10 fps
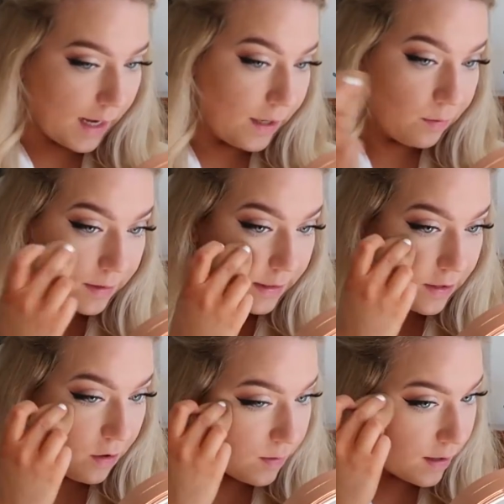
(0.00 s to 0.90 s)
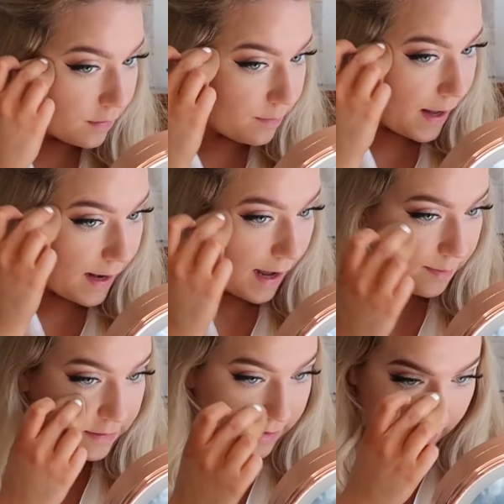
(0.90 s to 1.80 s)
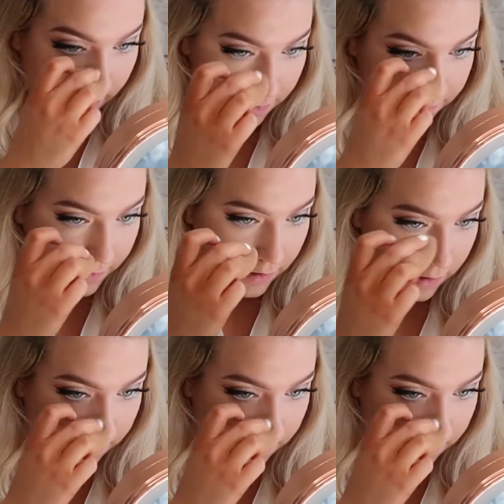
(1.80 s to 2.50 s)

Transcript: really know what other bad habits I have.